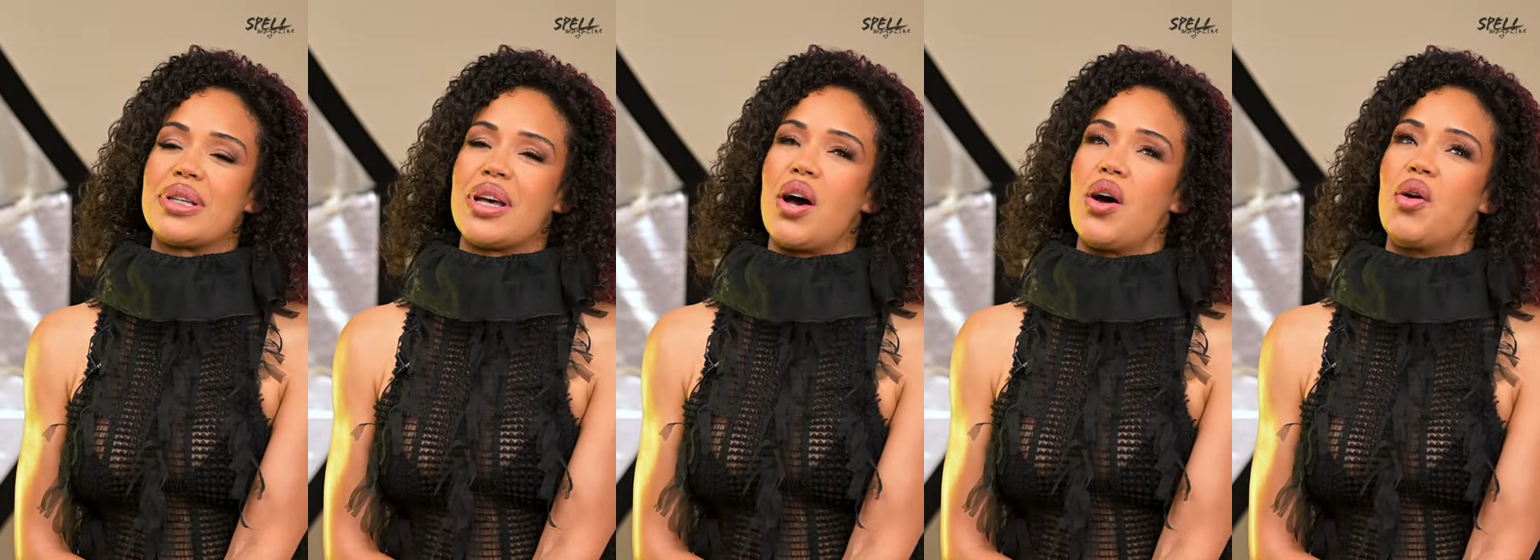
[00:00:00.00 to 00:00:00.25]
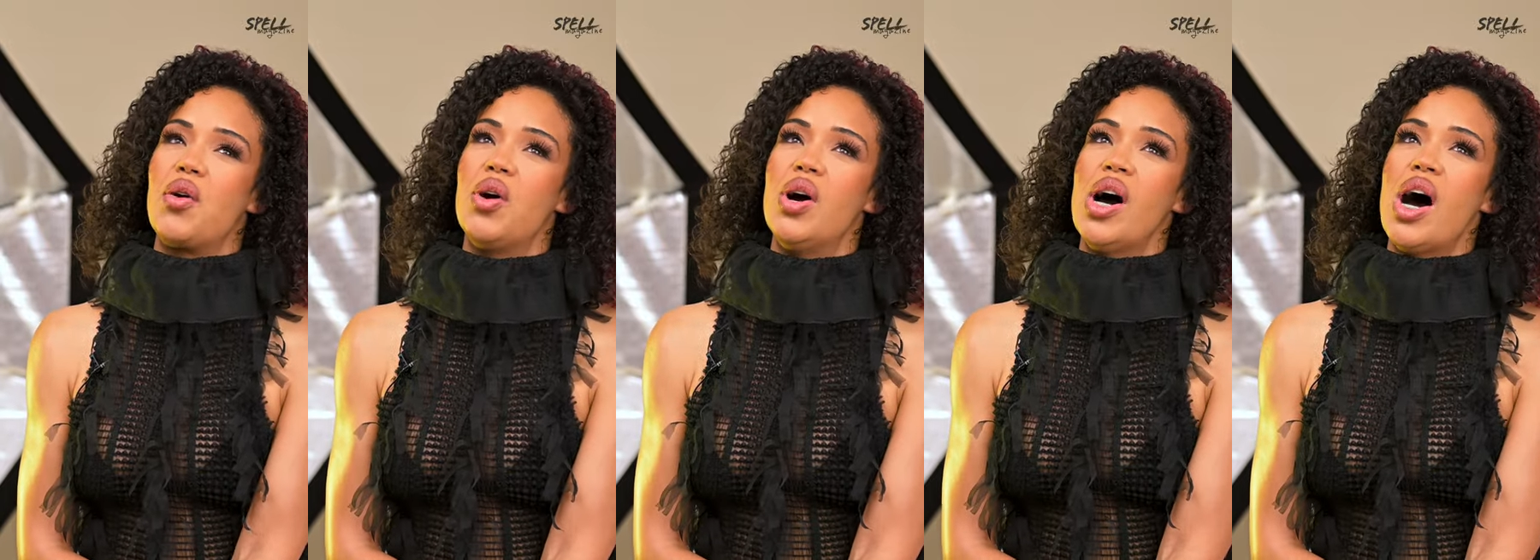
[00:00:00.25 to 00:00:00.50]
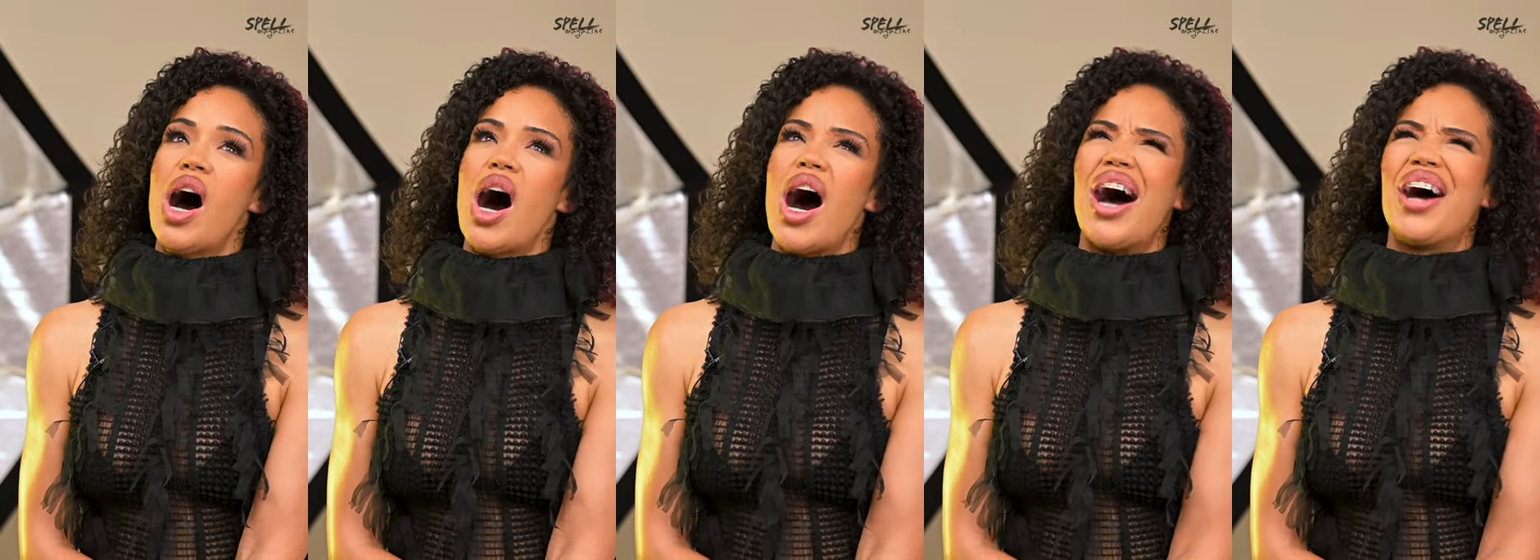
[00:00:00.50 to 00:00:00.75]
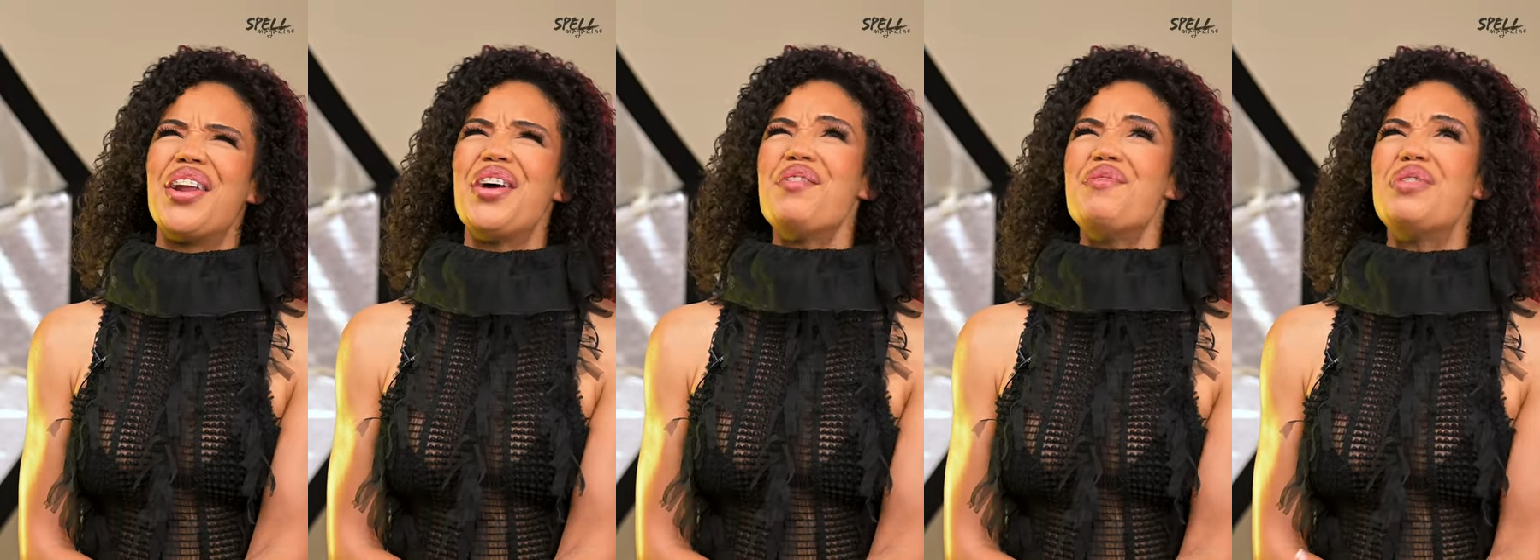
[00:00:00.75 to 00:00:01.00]
So
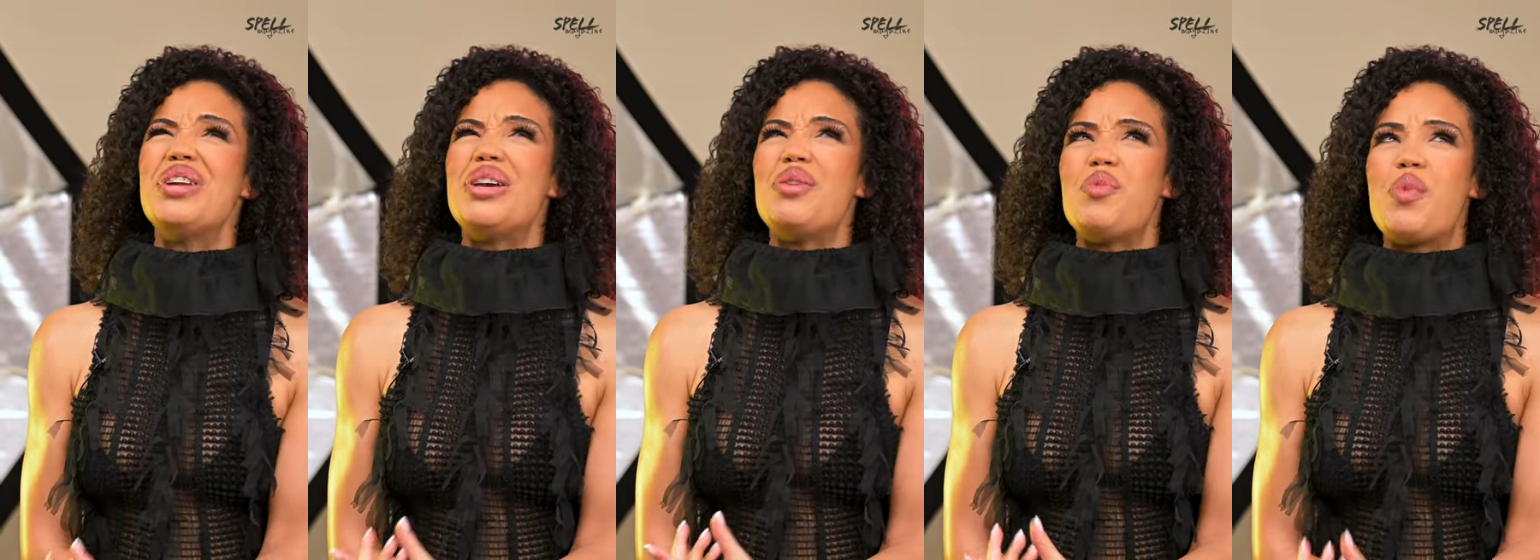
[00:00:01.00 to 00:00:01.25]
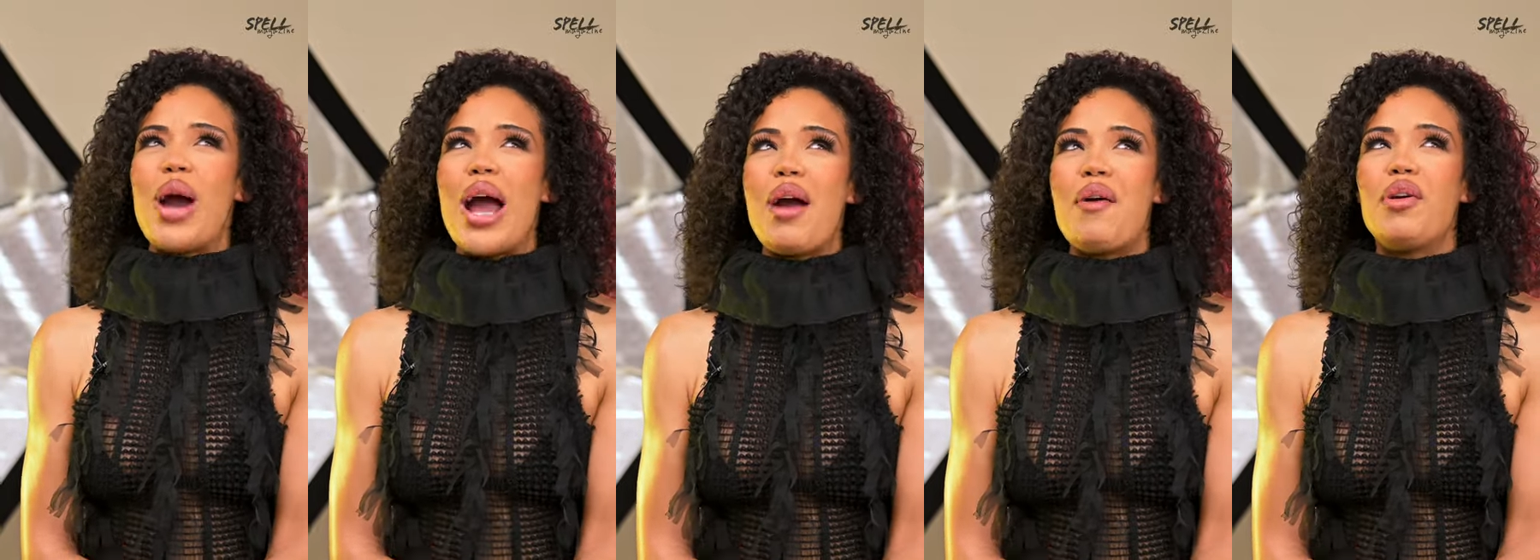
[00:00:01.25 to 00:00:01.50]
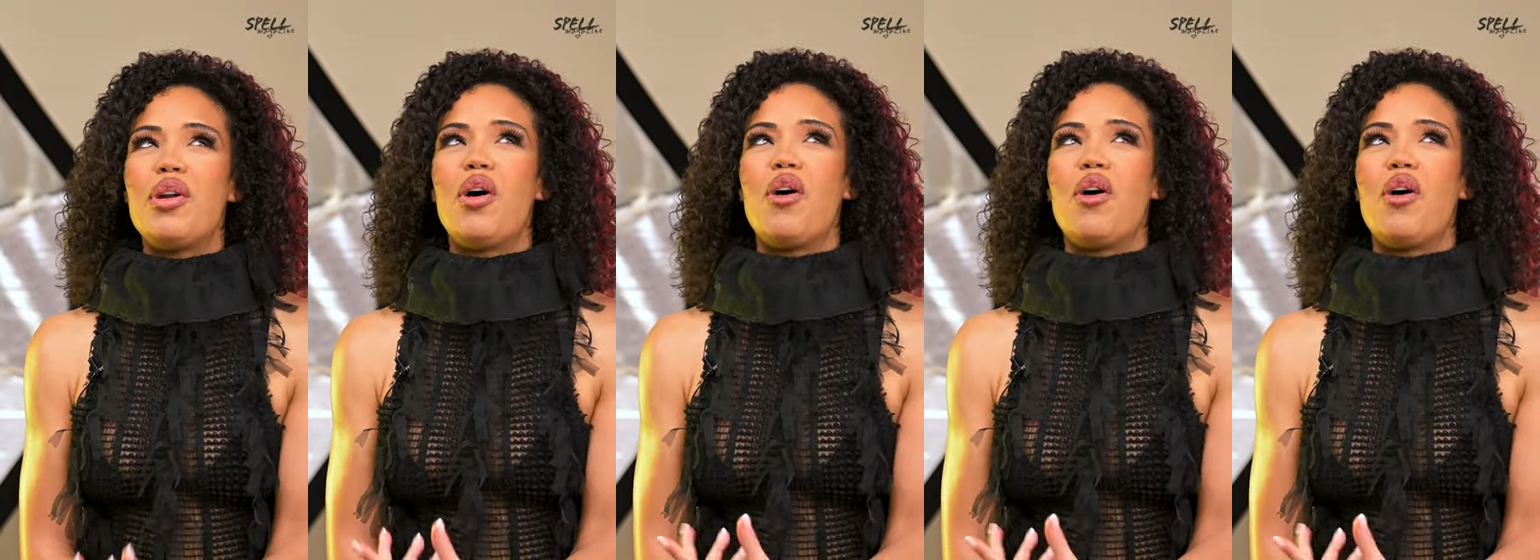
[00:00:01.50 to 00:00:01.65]
I don't really wear